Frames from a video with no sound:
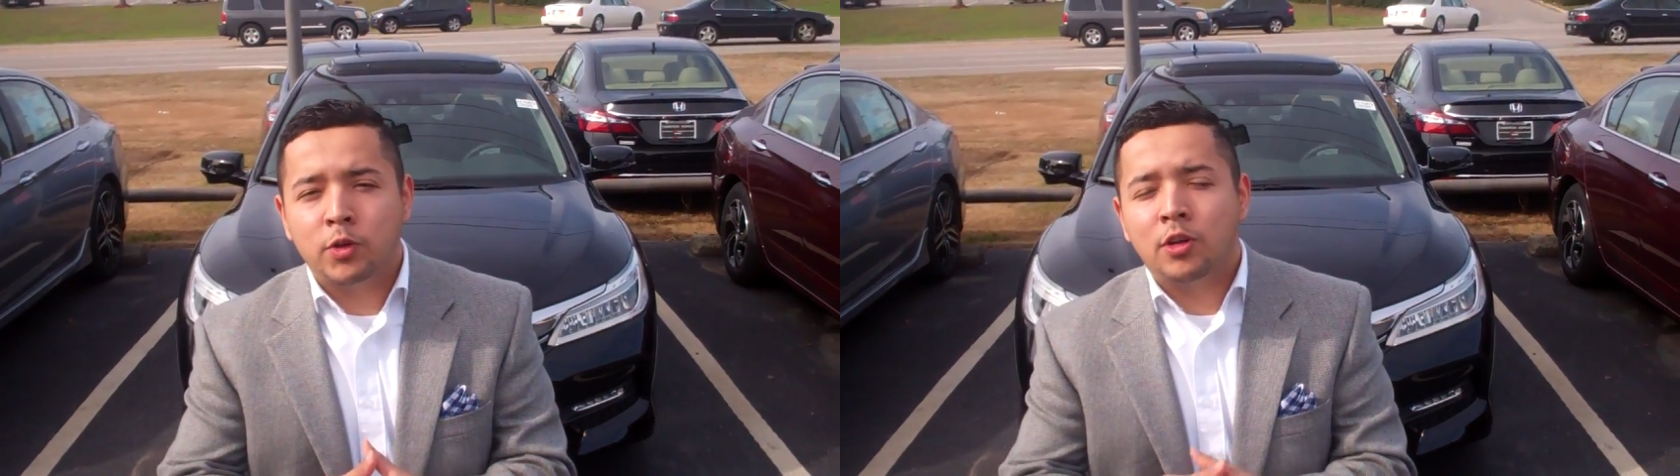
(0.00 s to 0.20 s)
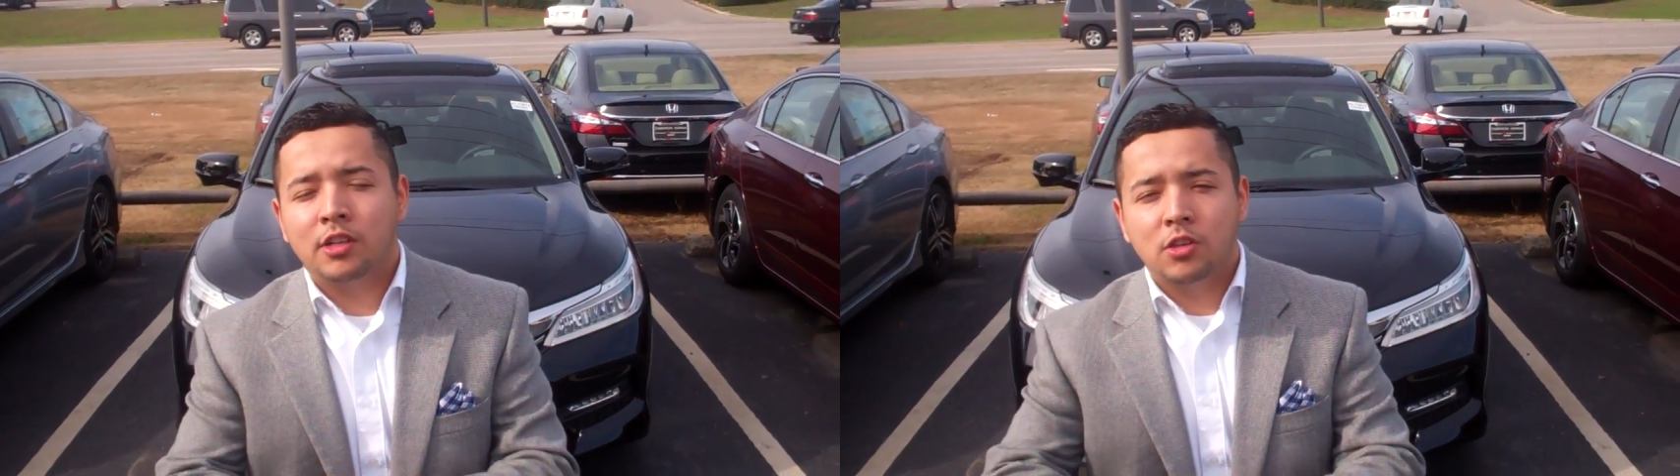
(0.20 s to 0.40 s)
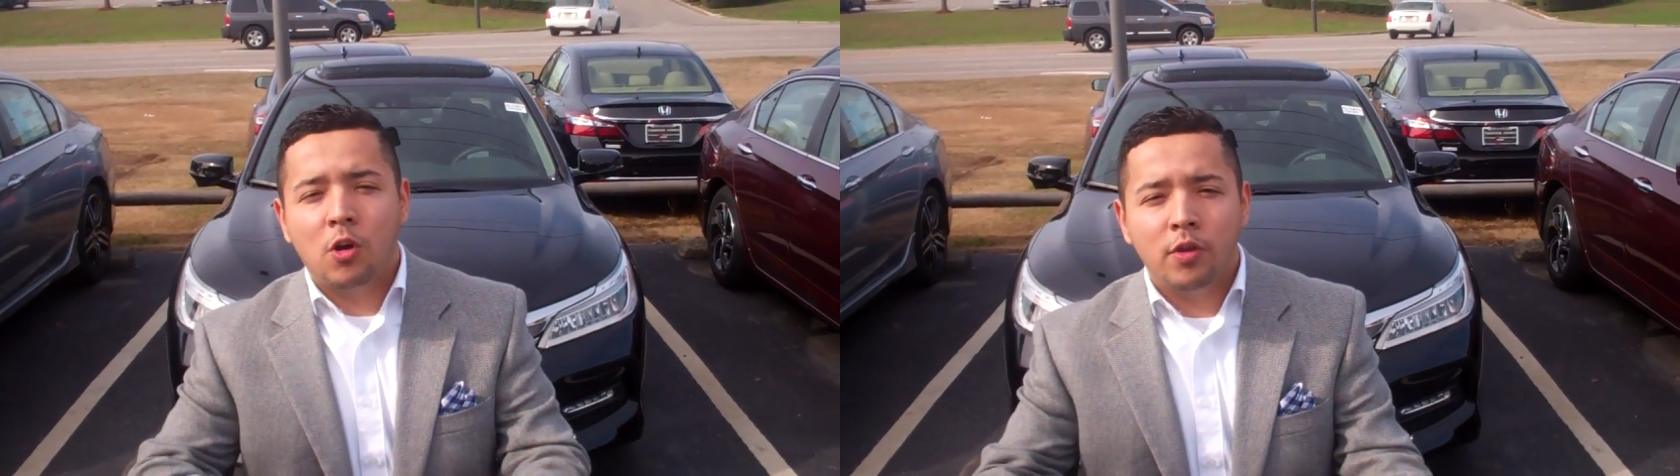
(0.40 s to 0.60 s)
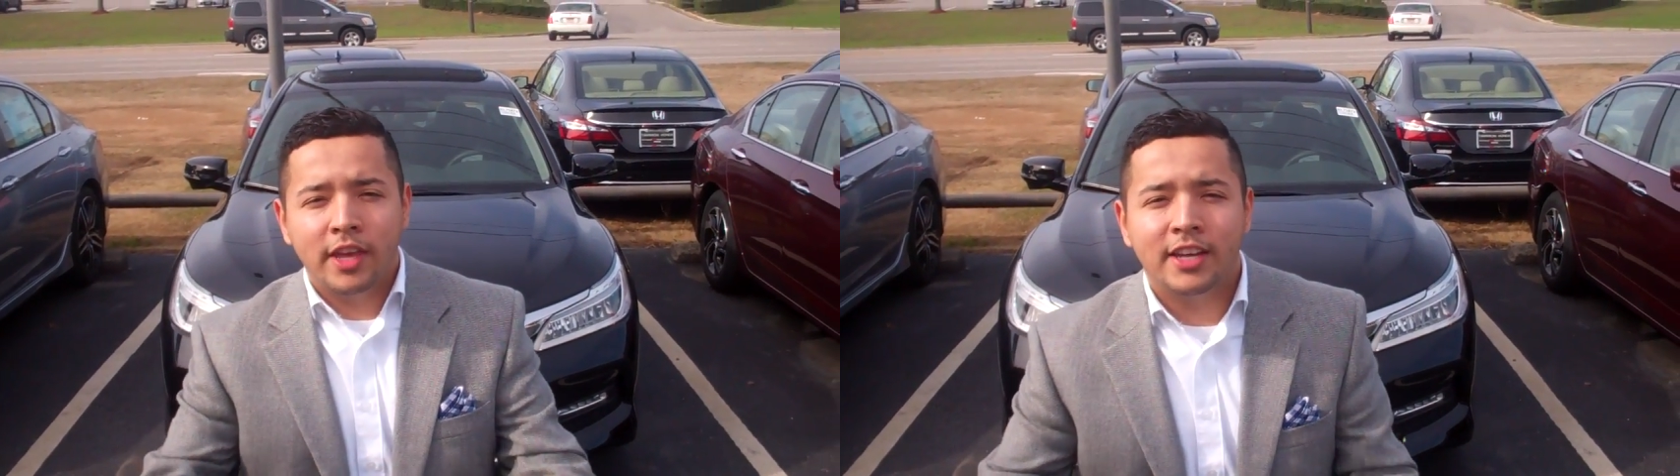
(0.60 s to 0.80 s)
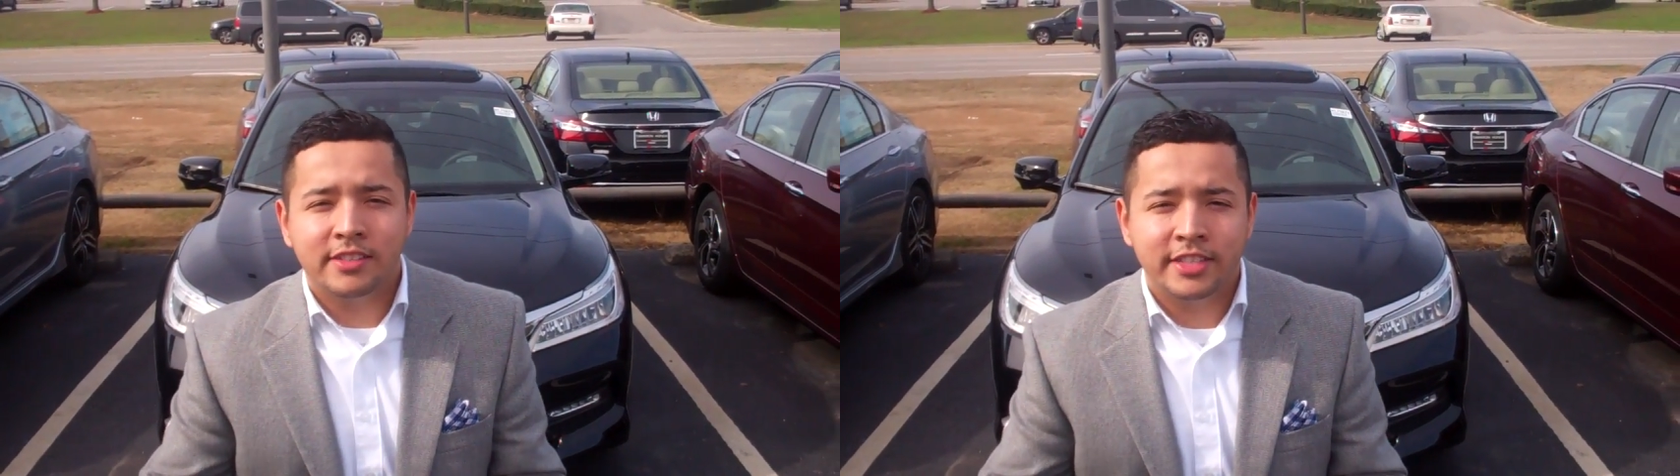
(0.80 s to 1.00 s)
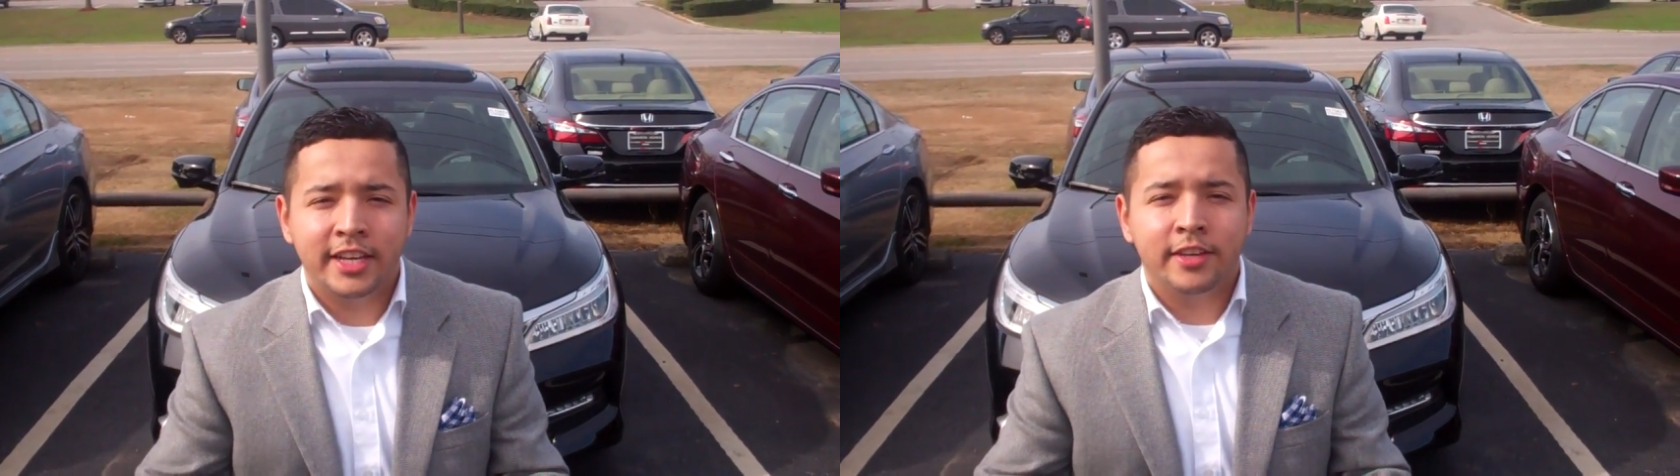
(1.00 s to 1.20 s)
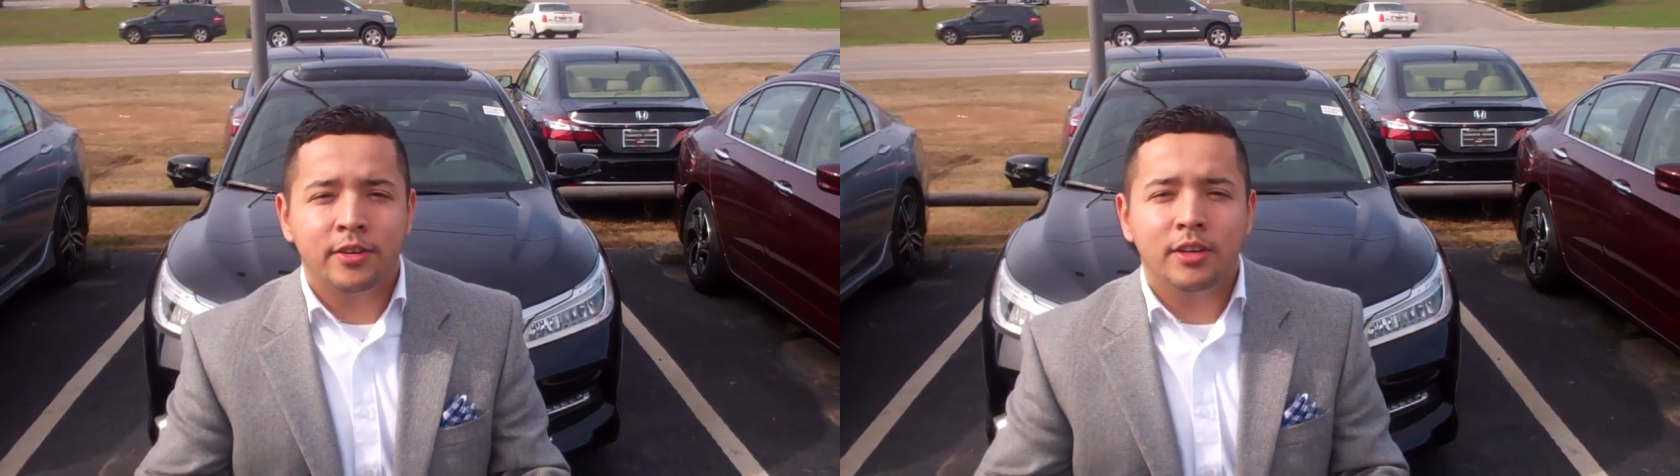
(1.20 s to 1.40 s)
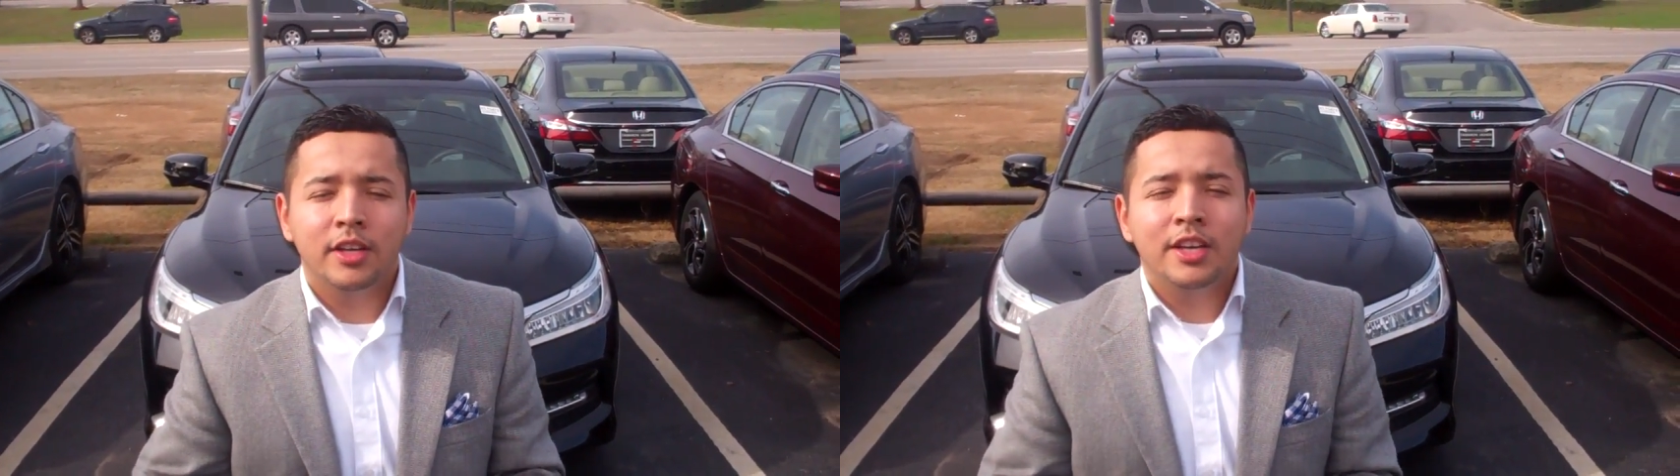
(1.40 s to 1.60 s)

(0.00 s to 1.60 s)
door locks, all that is standard.